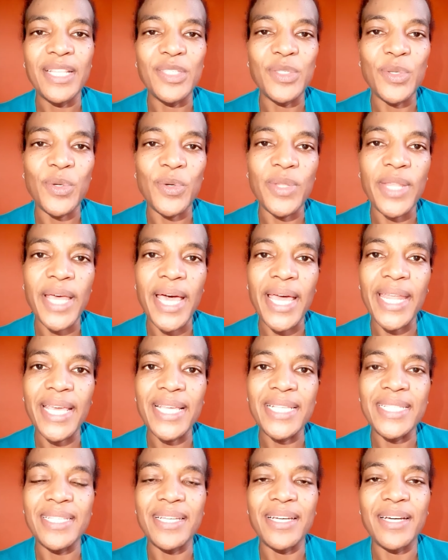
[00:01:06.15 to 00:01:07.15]
So that
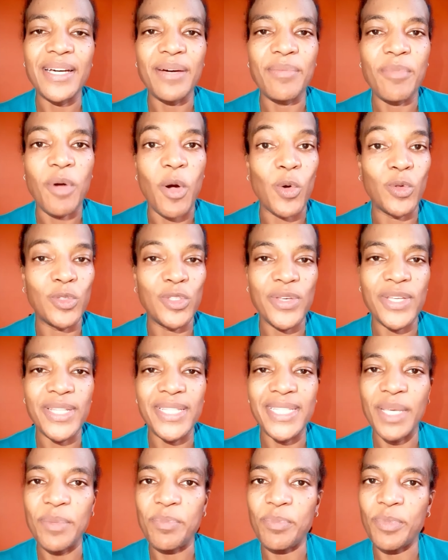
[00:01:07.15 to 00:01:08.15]
is um, also a
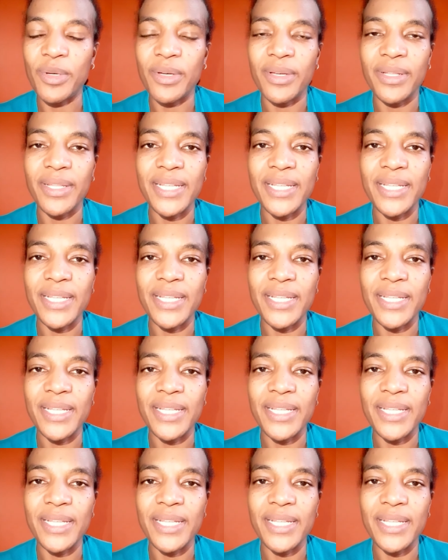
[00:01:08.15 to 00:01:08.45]
tip, uh,